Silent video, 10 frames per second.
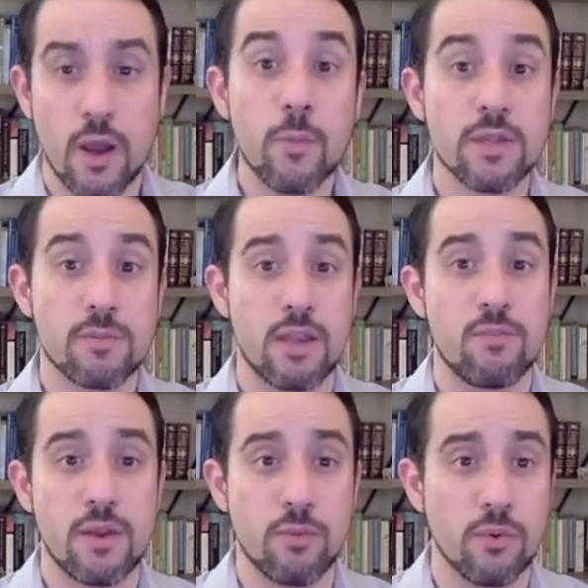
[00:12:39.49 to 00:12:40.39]
help as many
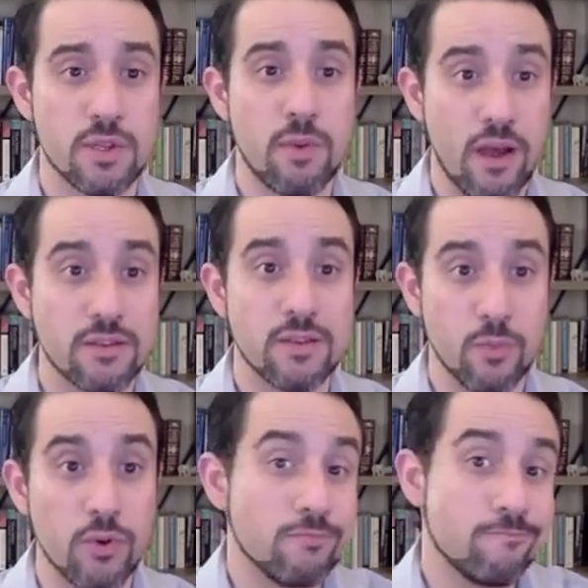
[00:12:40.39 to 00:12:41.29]
people as
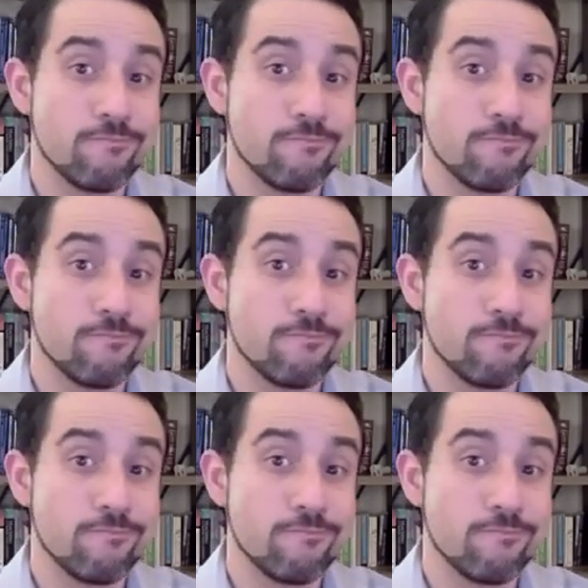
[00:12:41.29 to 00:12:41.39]
possible,